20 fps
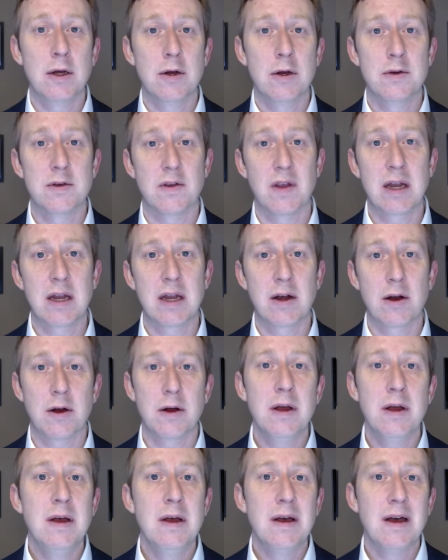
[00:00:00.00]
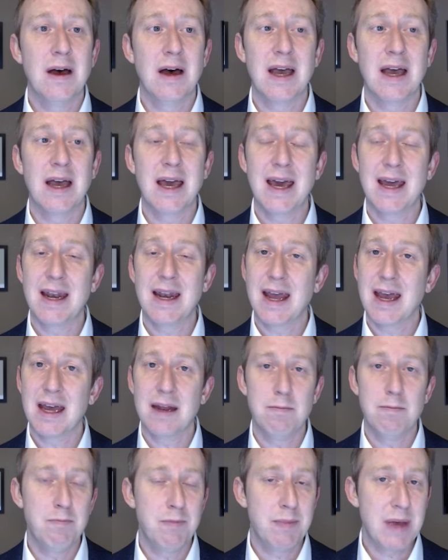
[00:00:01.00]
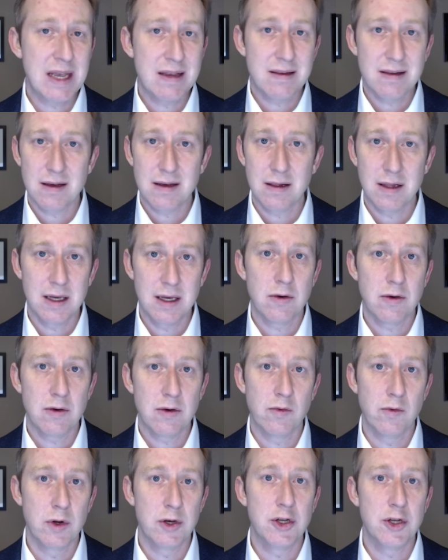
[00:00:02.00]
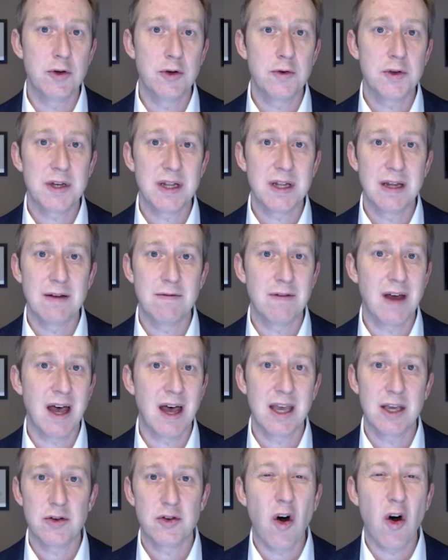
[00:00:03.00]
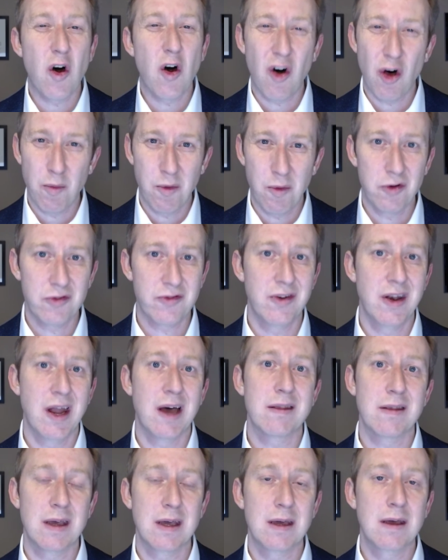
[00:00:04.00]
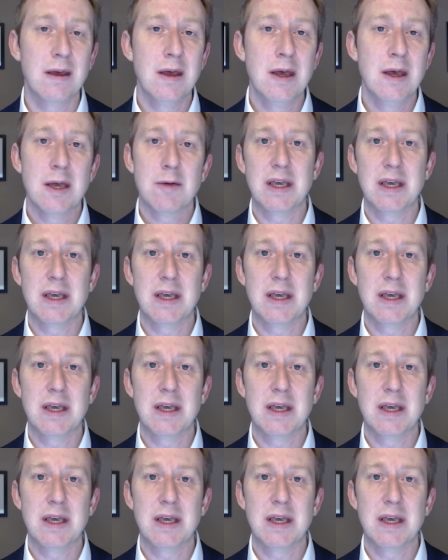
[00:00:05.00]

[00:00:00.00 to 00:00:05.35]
years later and had basically reduced in value to almost nothing